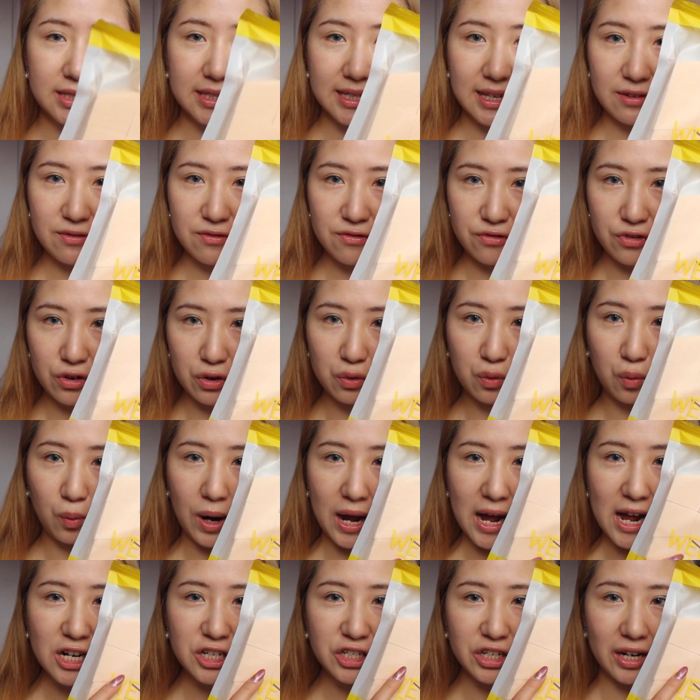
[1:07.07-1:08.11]
Skinfood
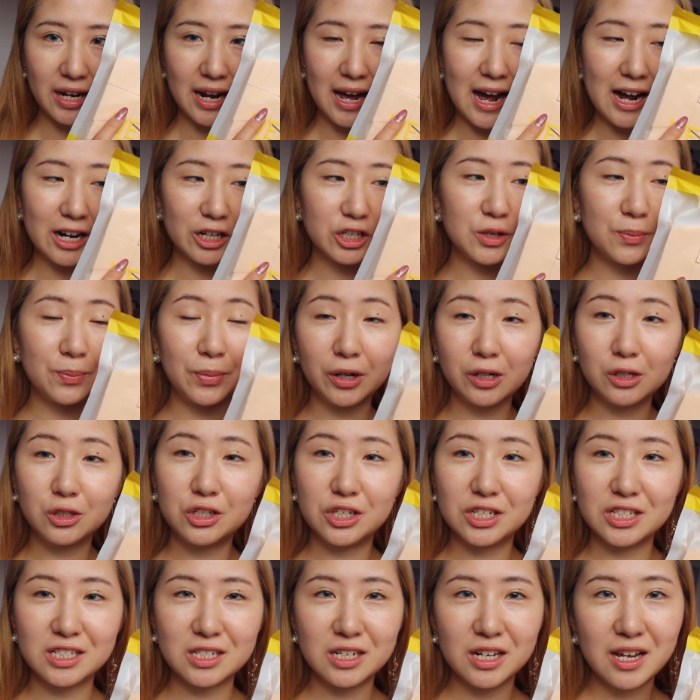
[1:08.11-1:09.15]
wedge, and I actually
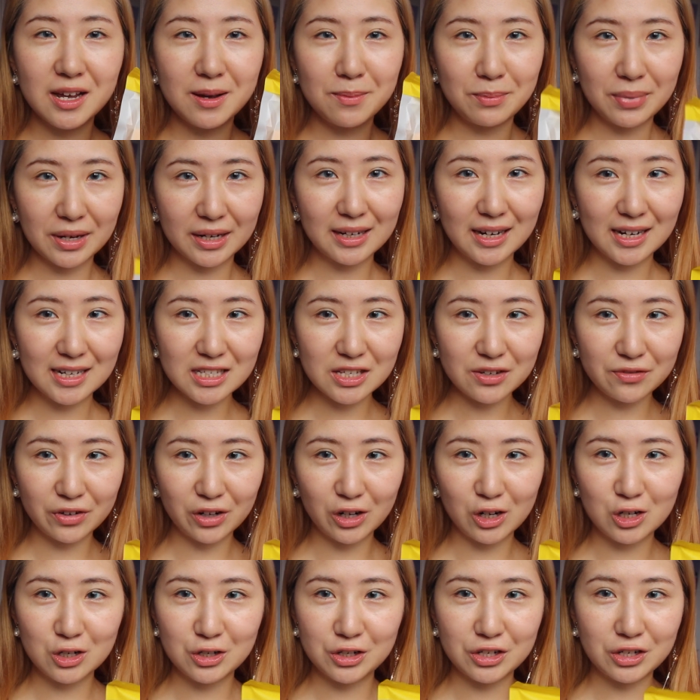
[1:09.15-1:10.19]
purchased because of
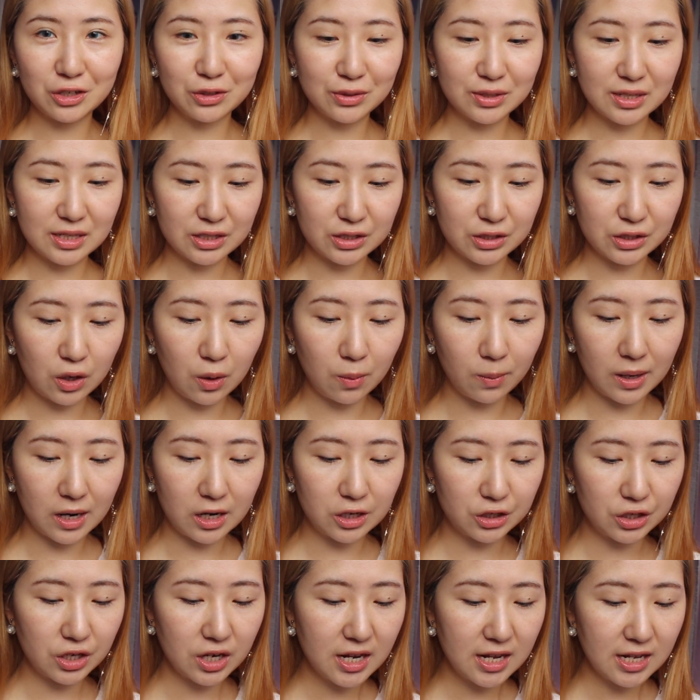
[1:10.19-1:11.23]
her. She used it so much.